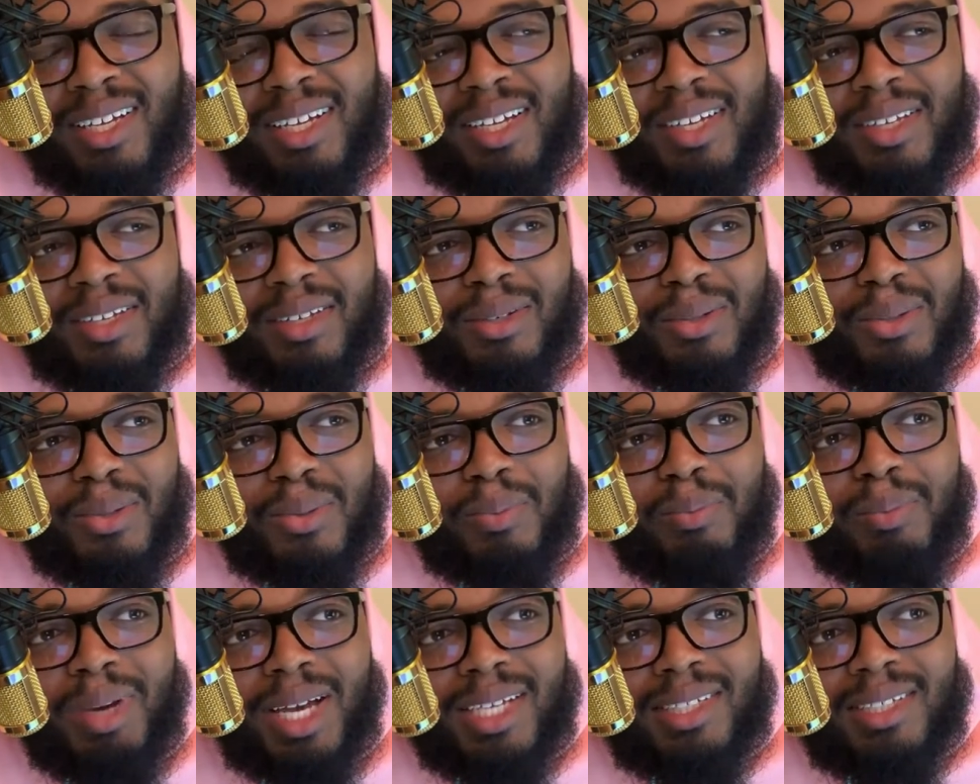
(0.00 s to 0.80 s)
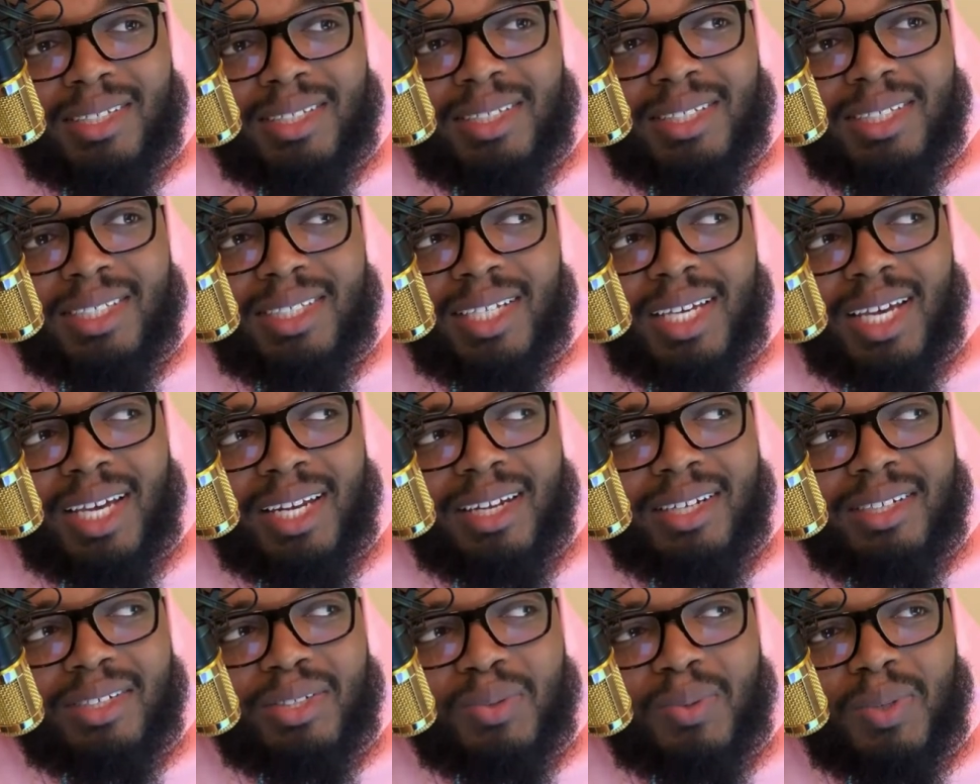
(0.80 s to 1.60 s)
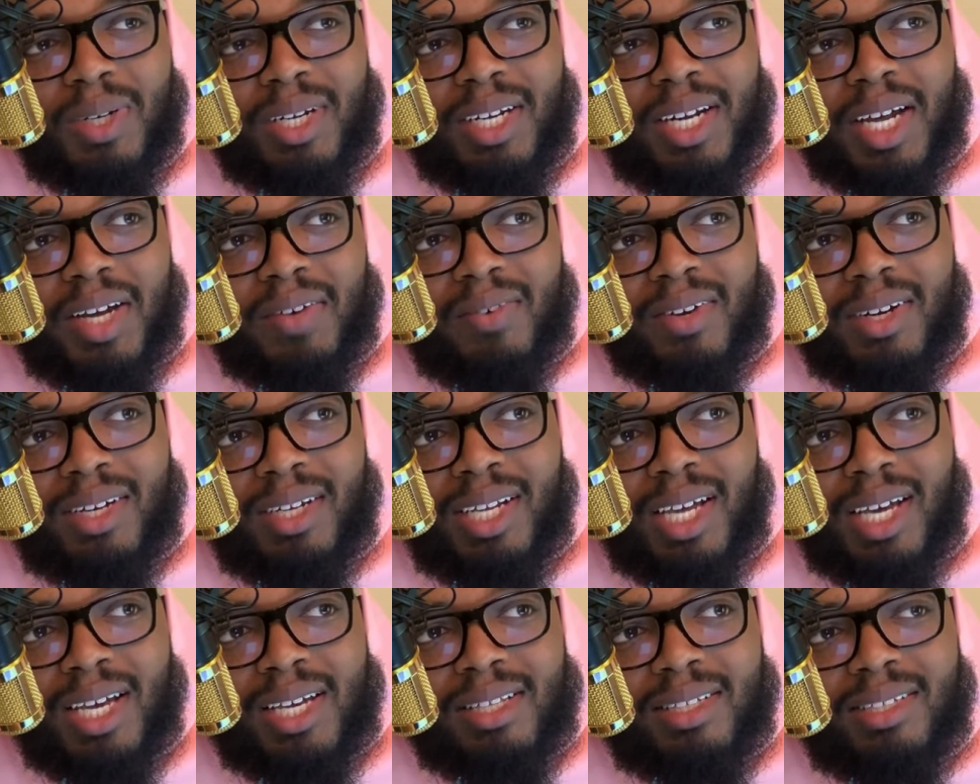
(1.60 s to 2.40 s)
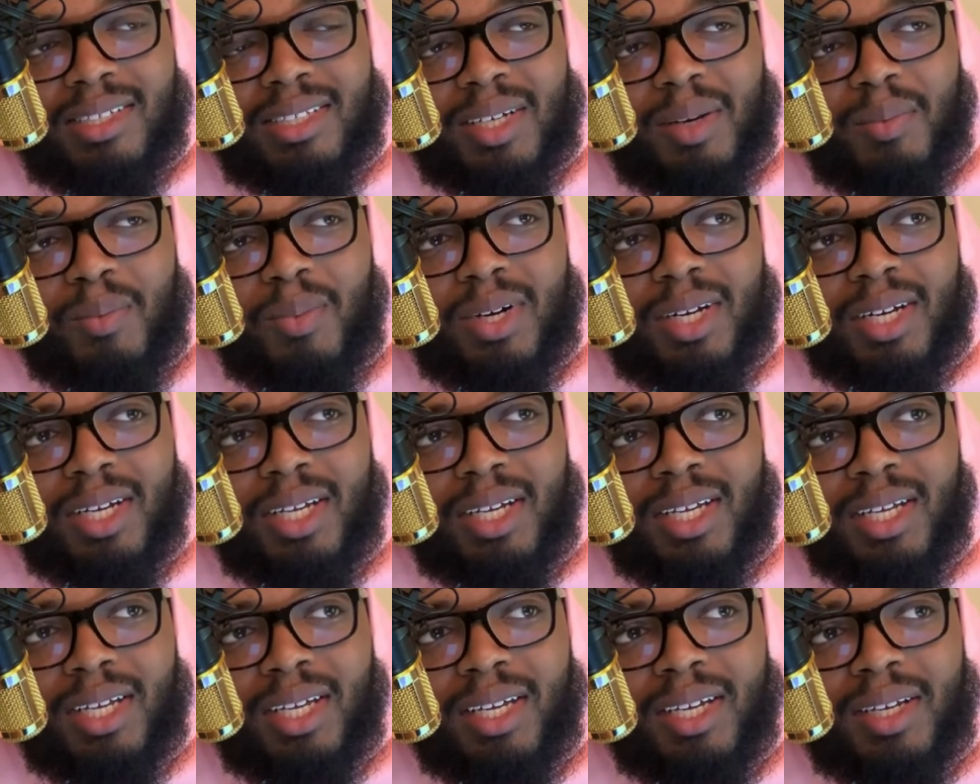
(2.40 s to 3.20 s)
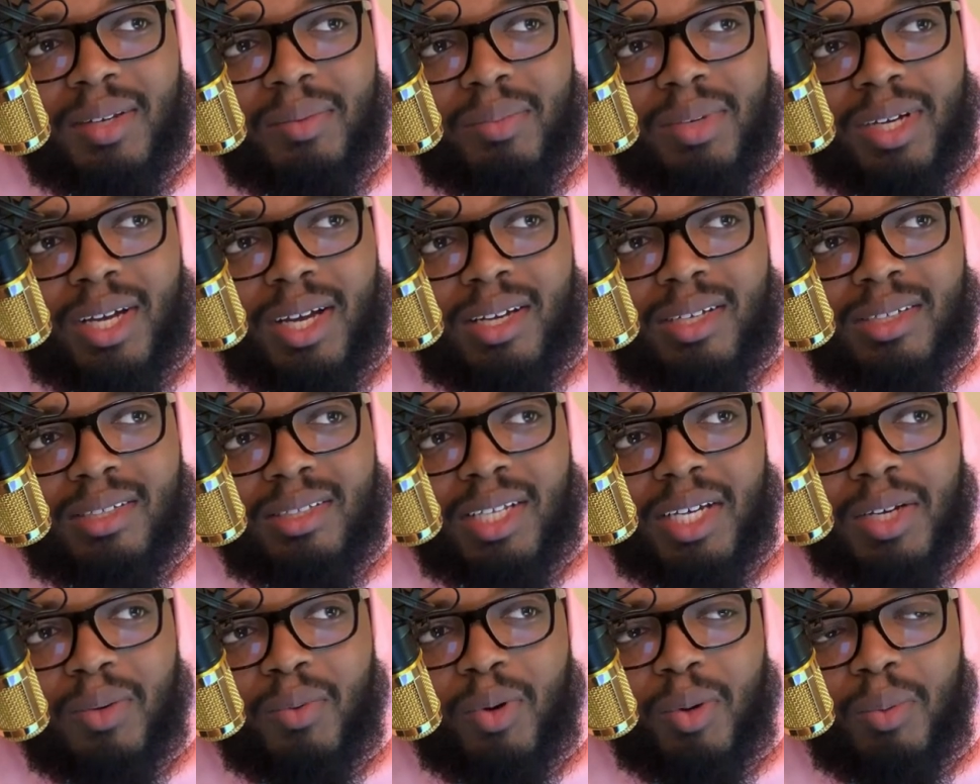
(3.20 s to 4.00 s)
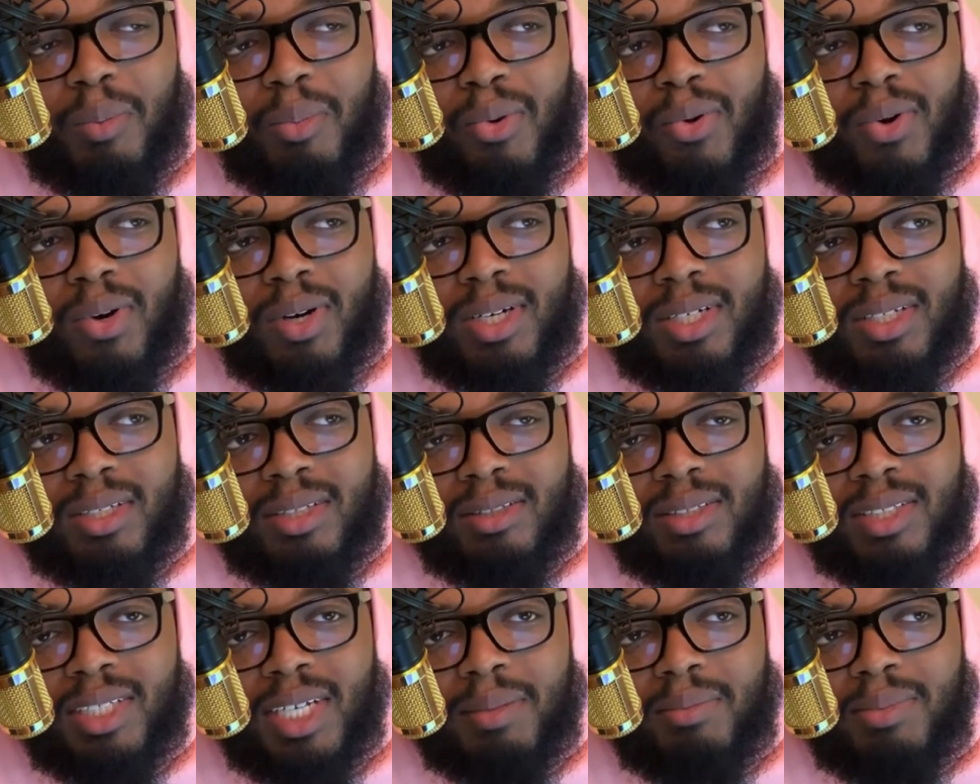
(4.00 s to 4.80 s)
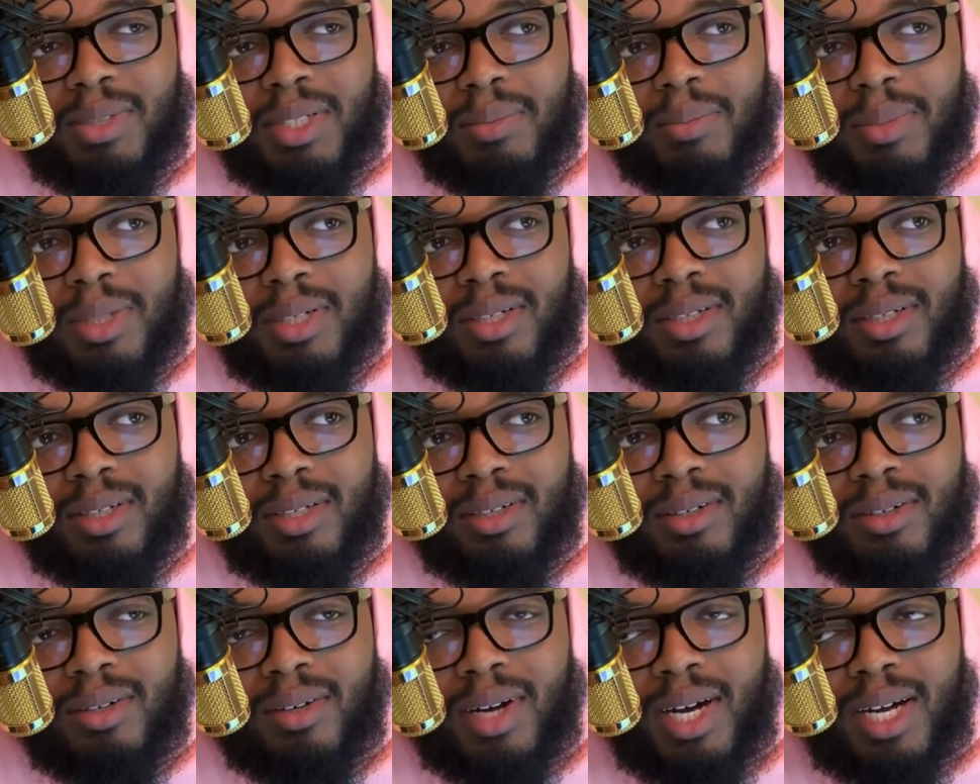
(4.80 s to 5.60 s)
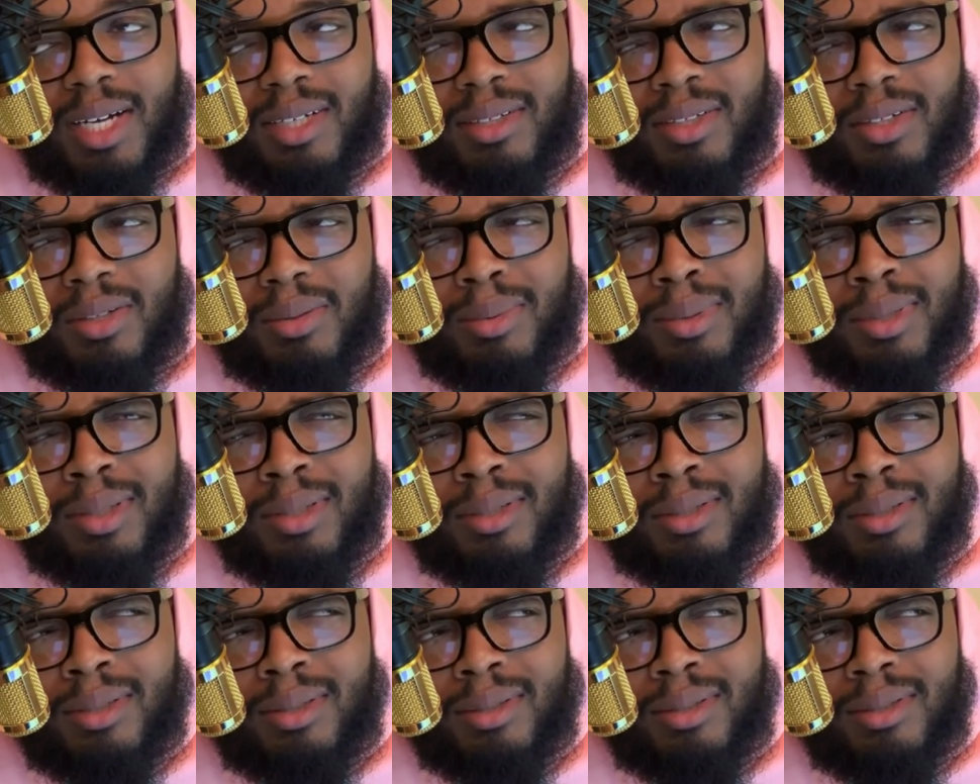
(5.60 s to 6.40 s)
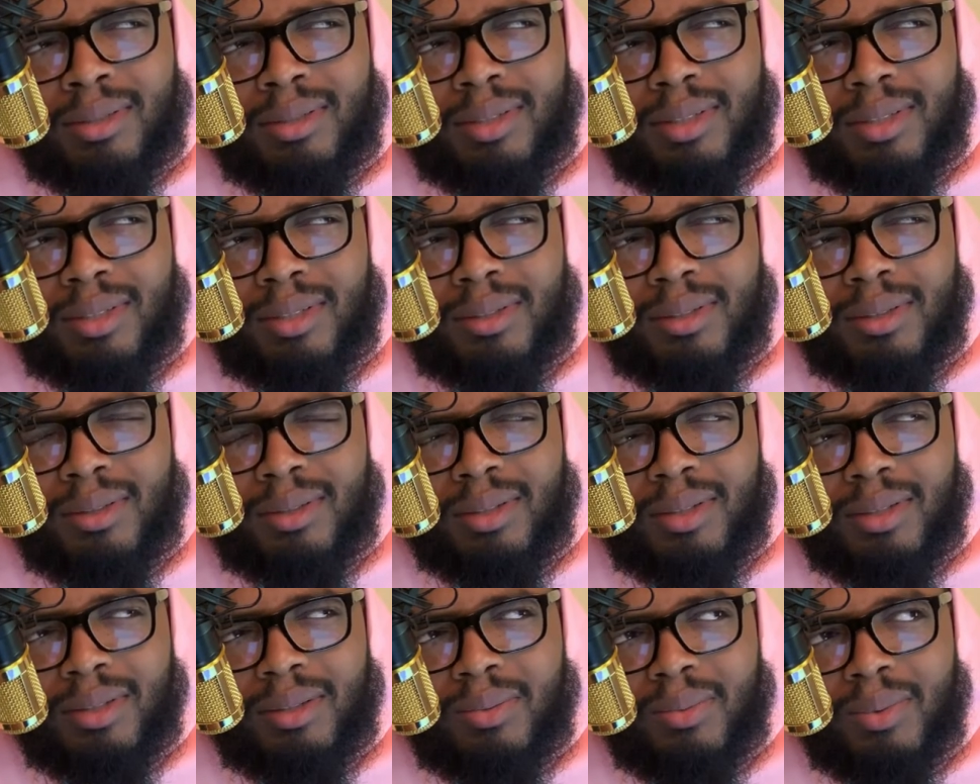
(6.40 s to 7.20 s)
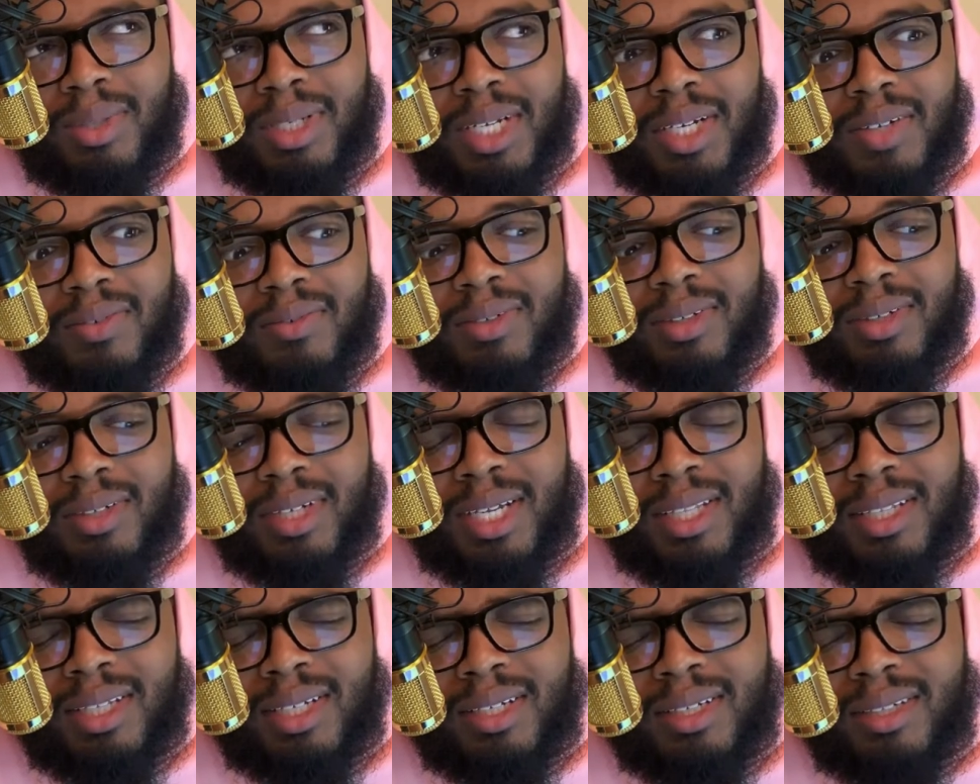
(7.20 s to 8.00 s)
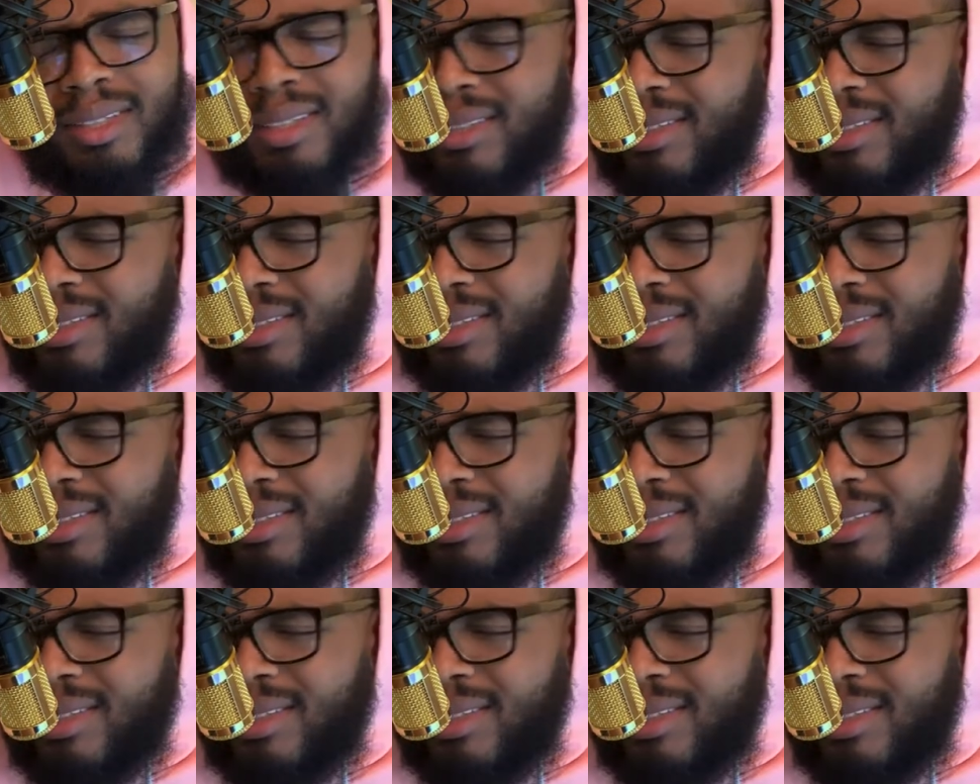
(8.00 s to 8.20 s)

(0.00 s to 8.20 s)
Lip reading: you basically saying that you would never date someone again because they were born in September or October or whenever. I think